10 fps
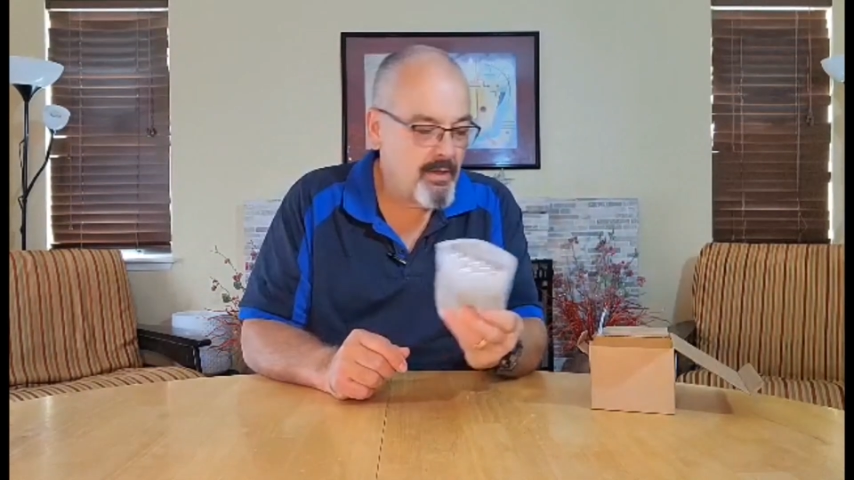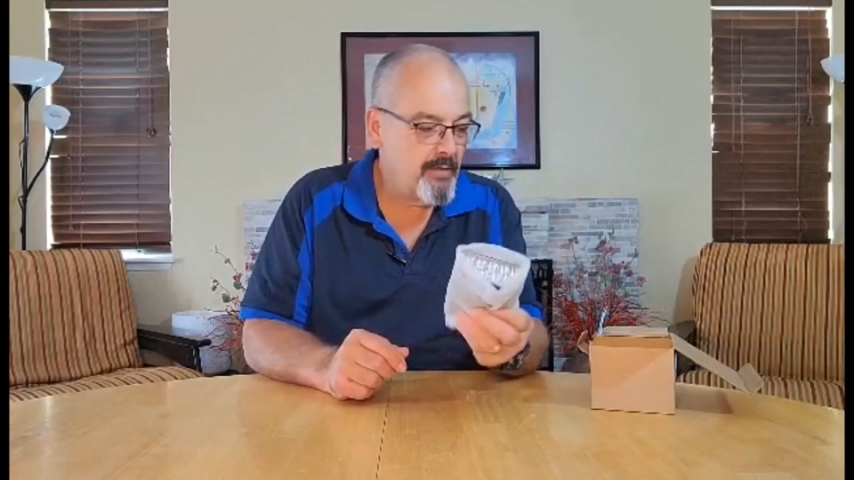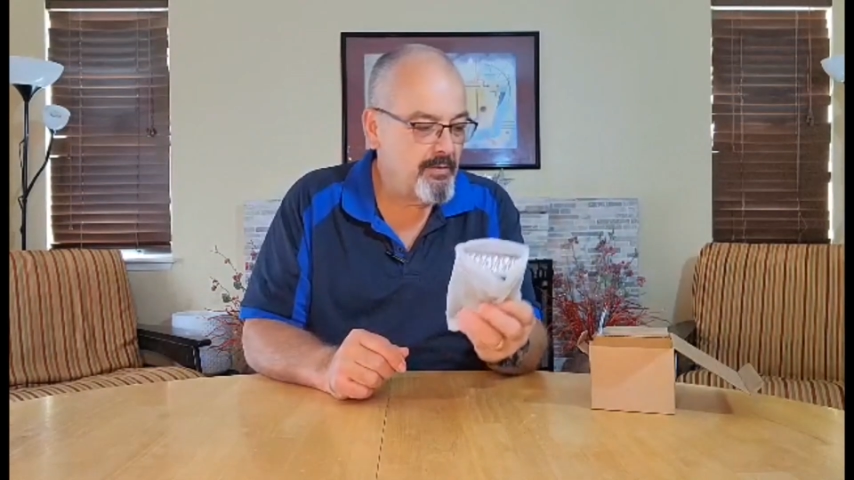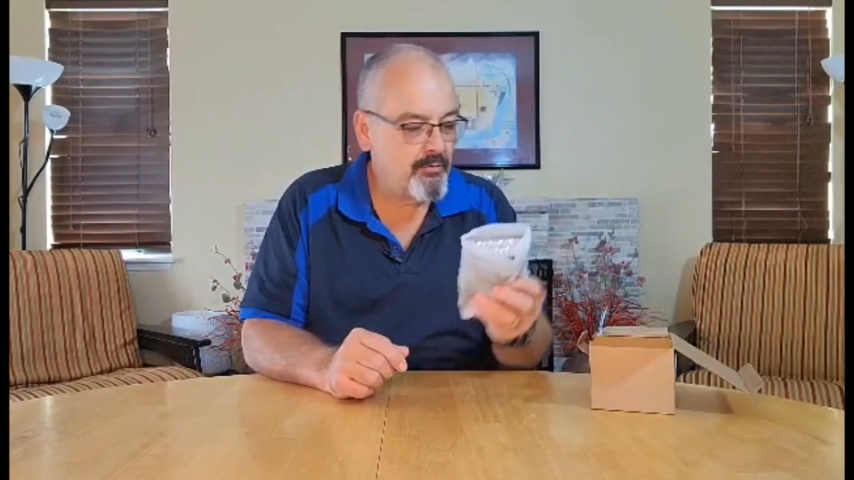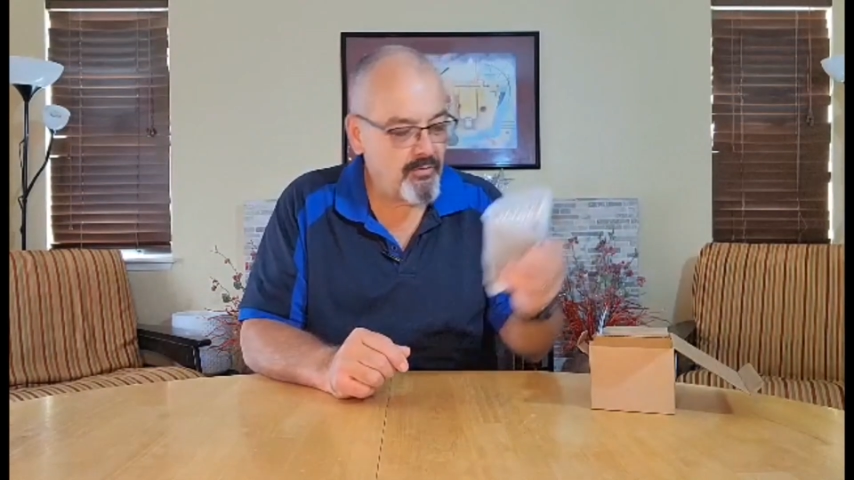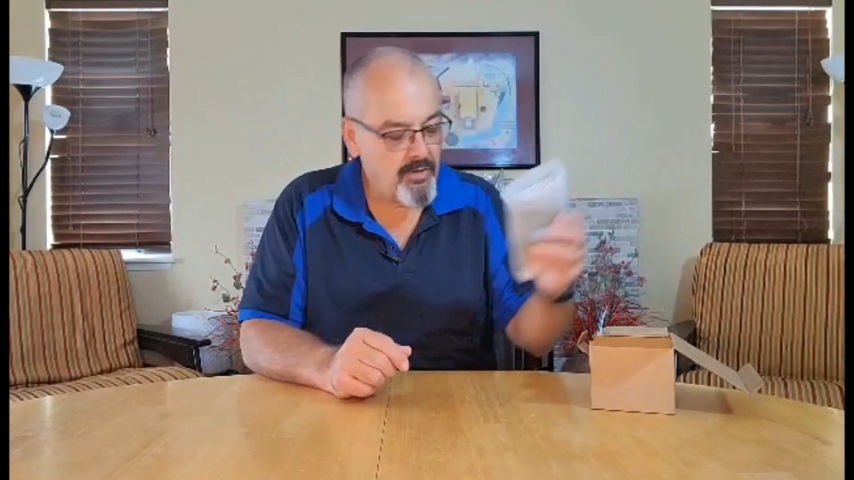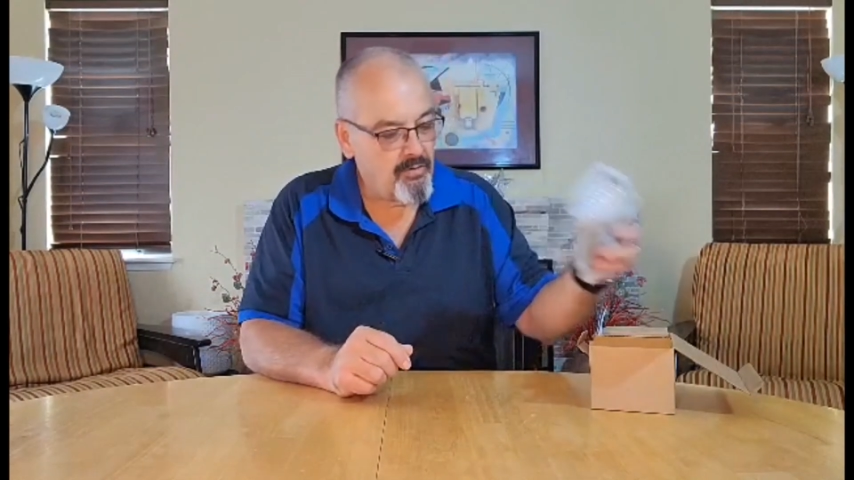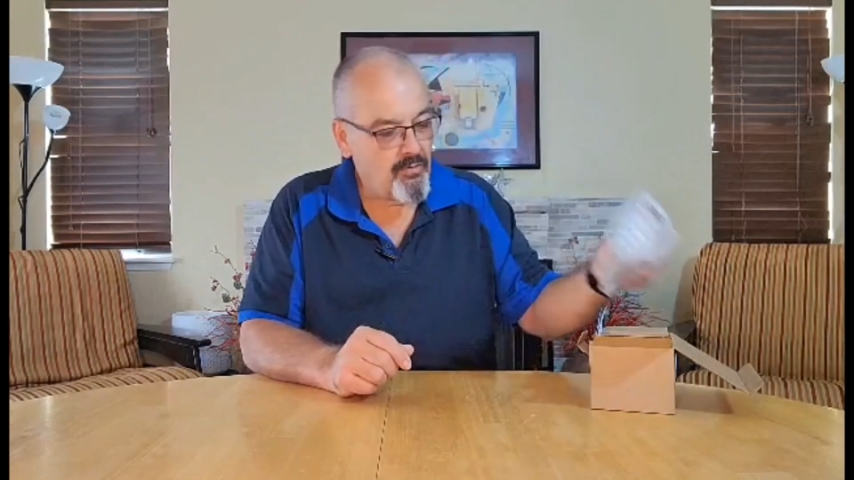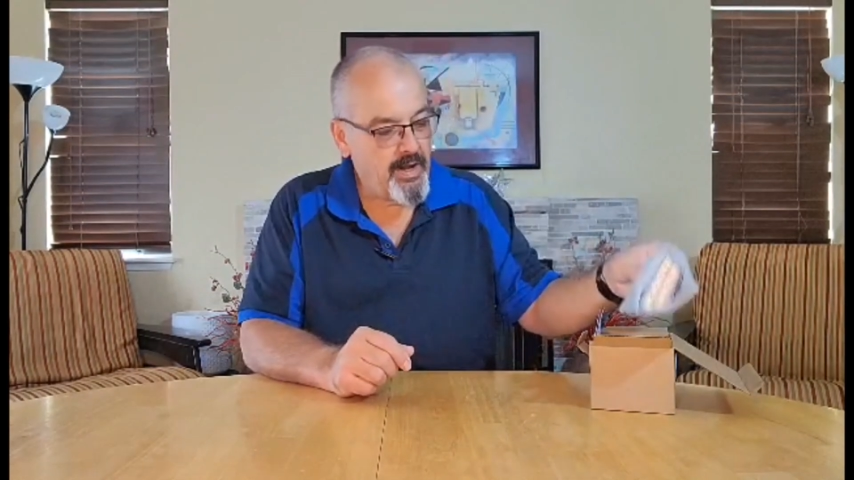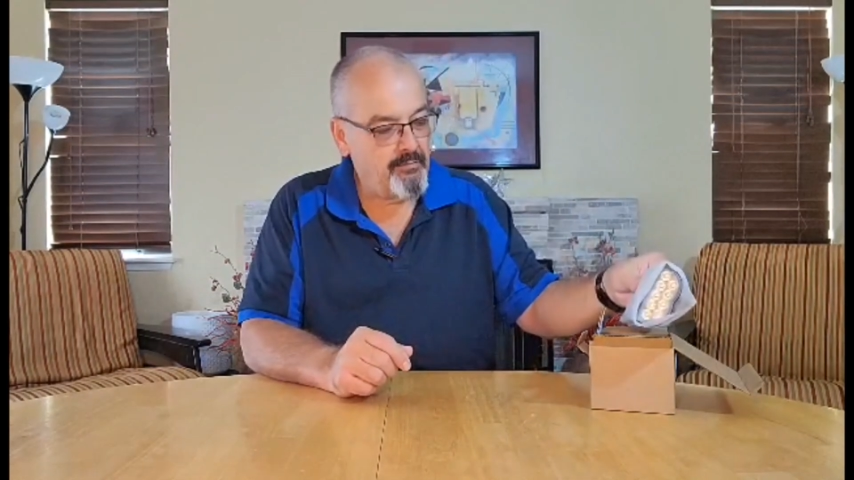and these are a
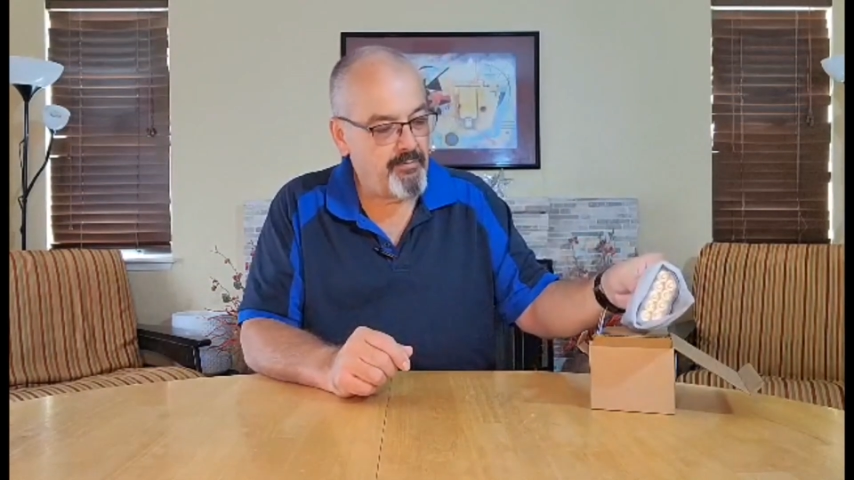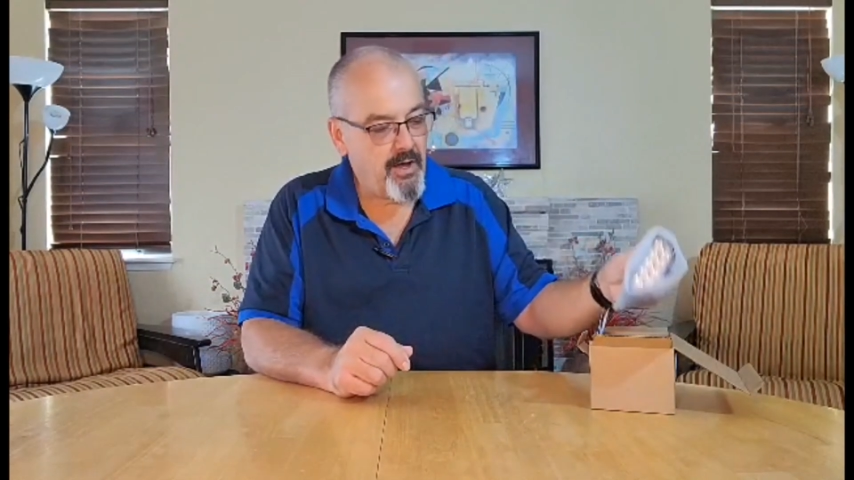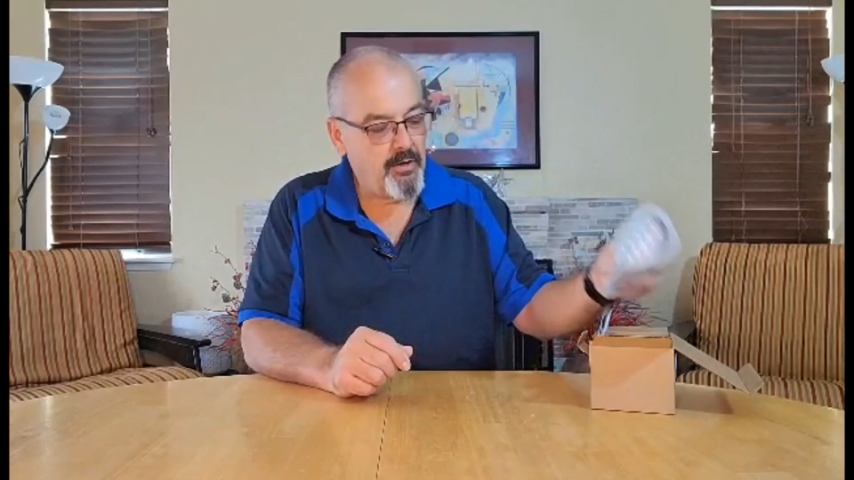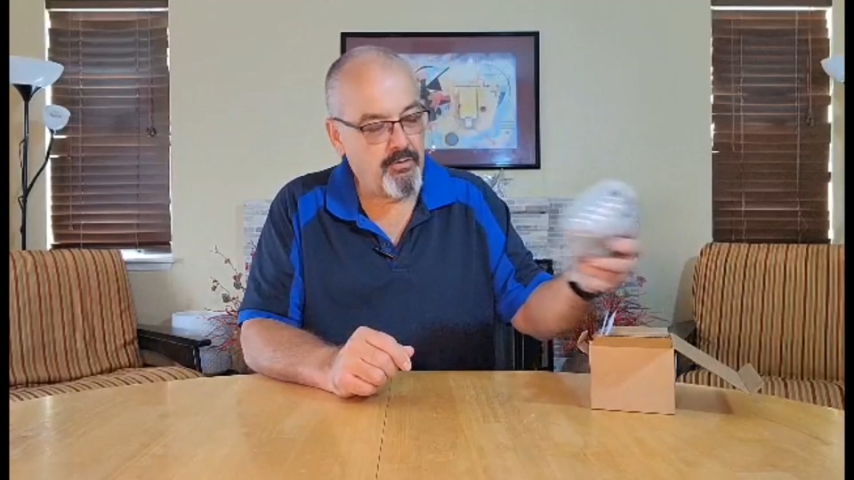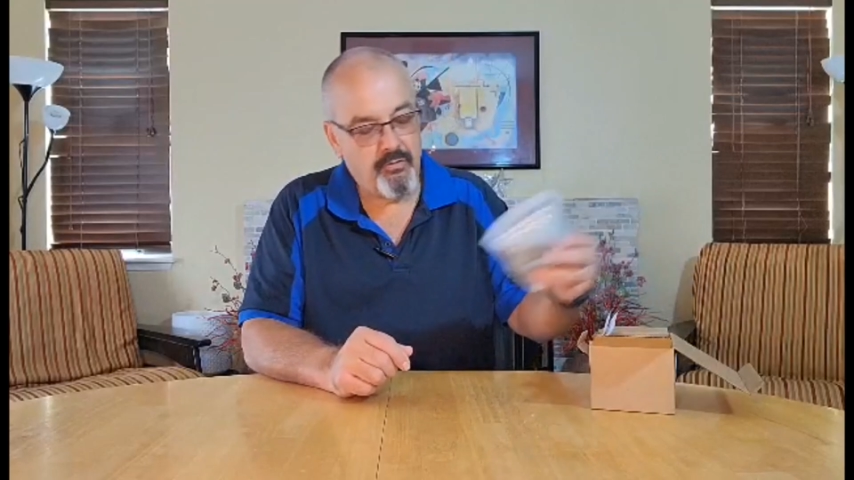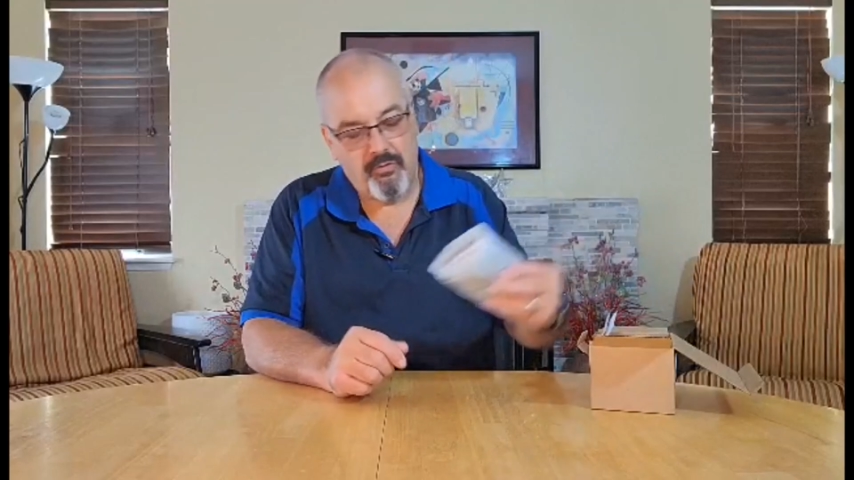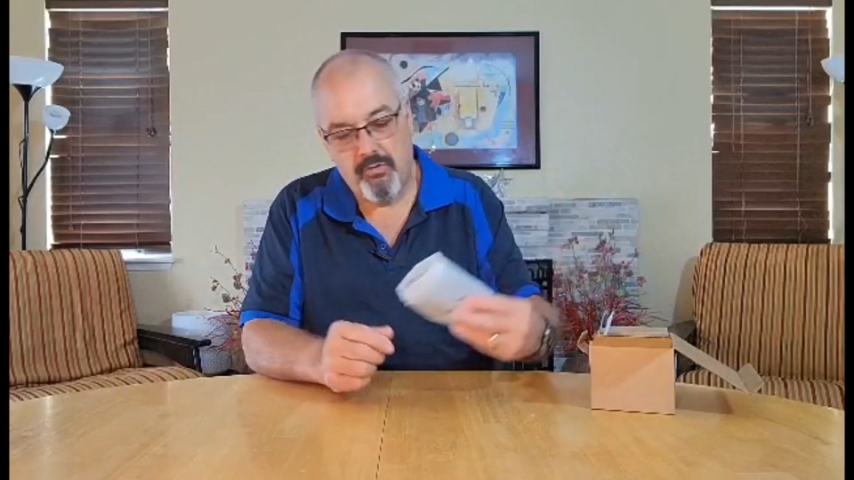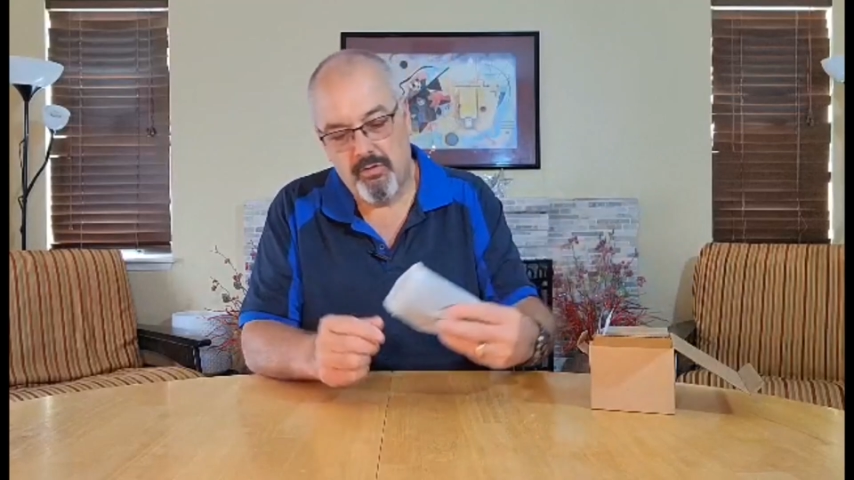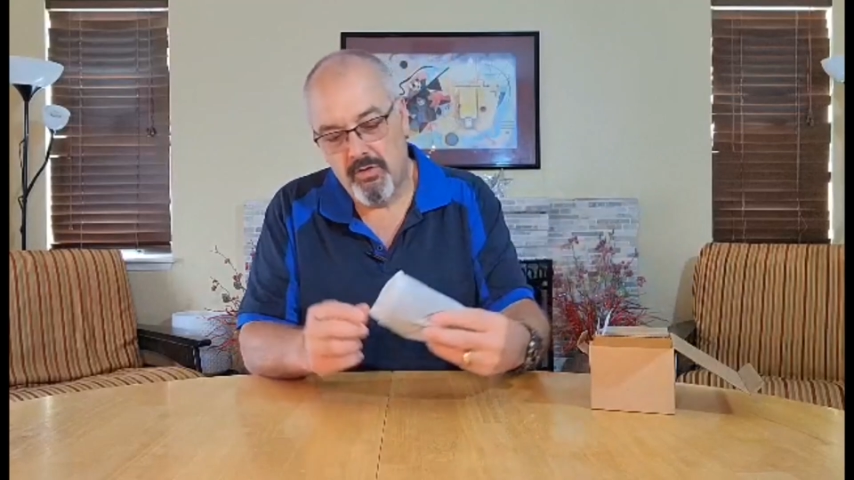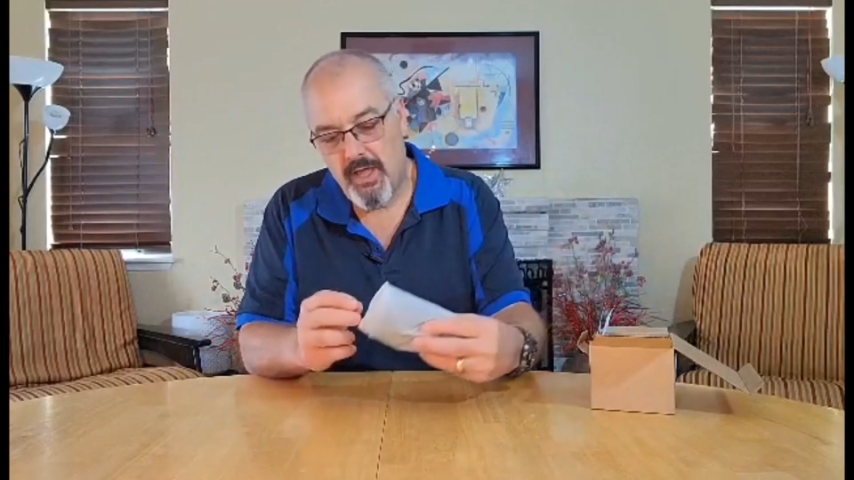great value
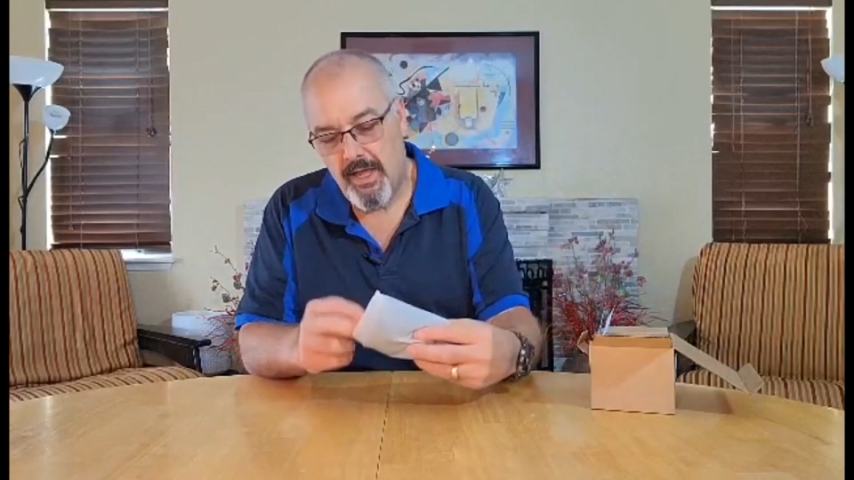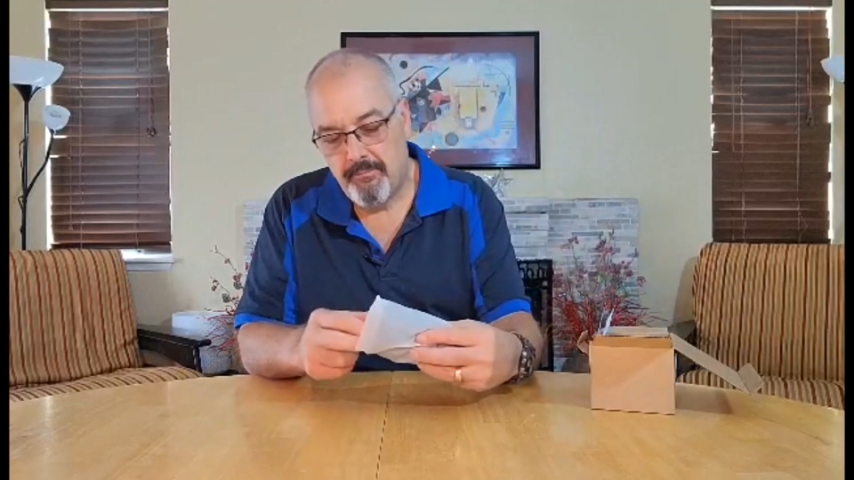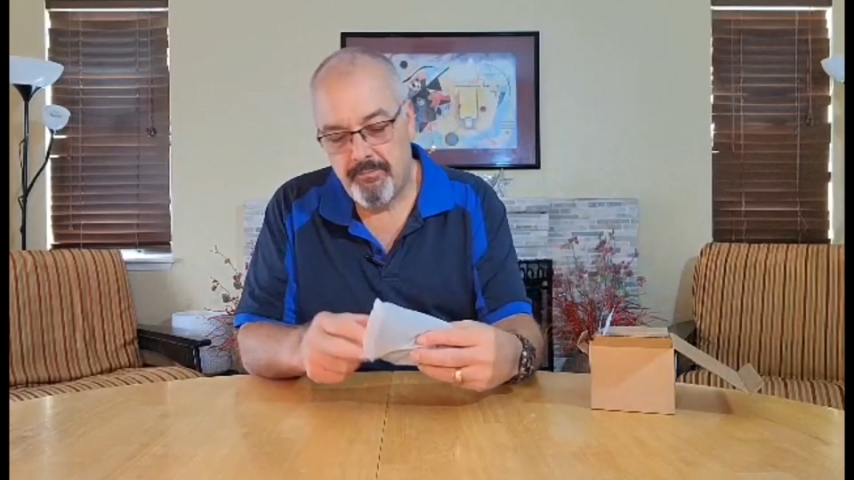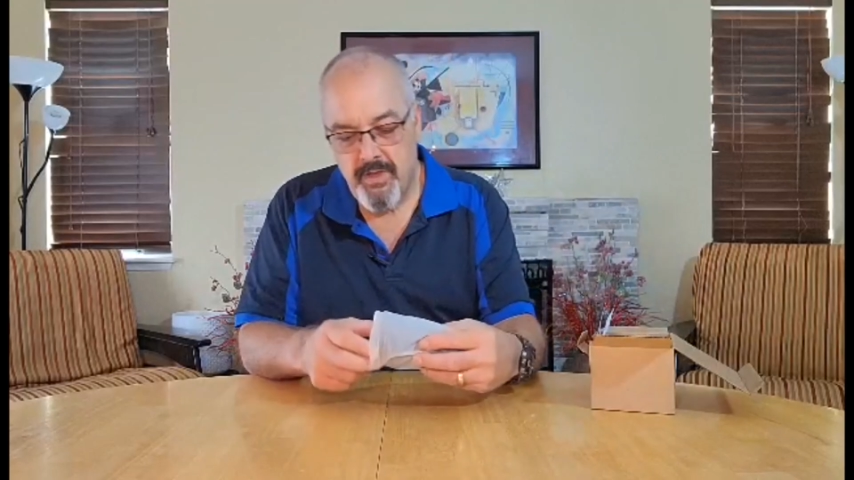solar light